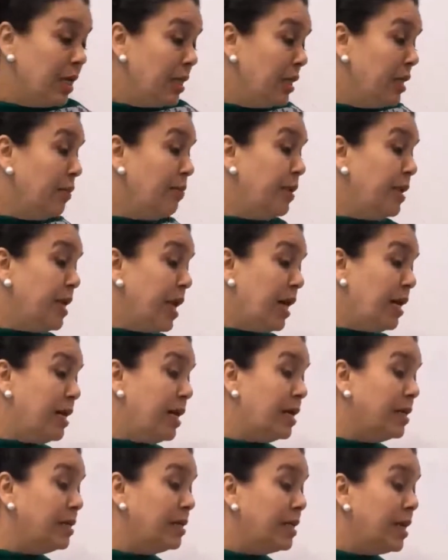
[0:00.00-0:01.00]
The
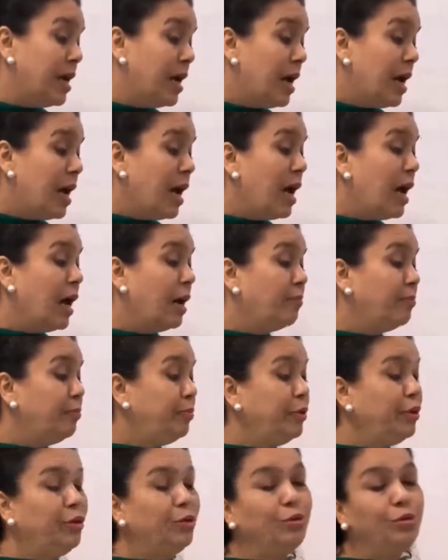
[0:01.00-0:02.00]
bananas are
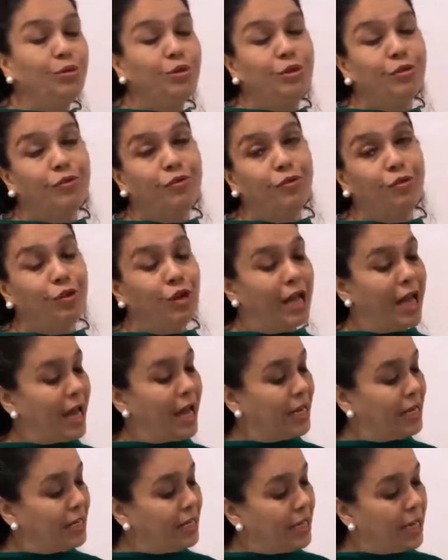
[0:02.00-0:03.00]
beautiful
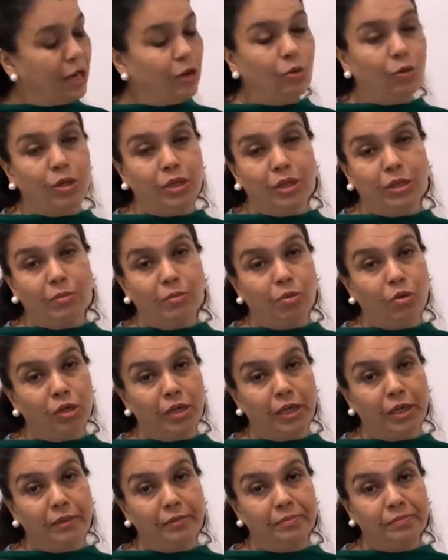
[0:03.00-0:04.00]
and yellow in the
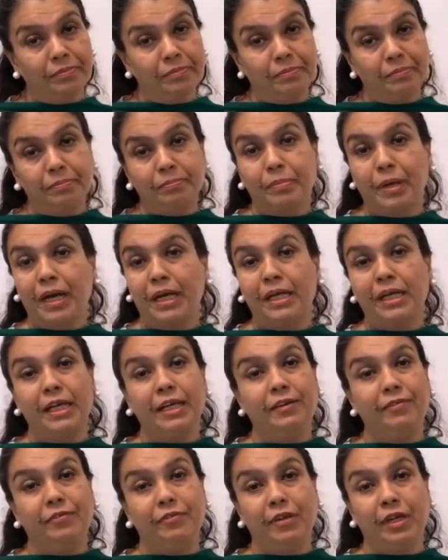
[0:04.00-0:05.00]
morning. By
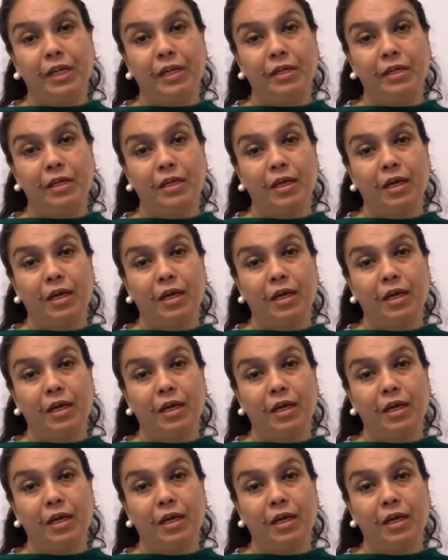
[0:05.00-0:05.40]
evening,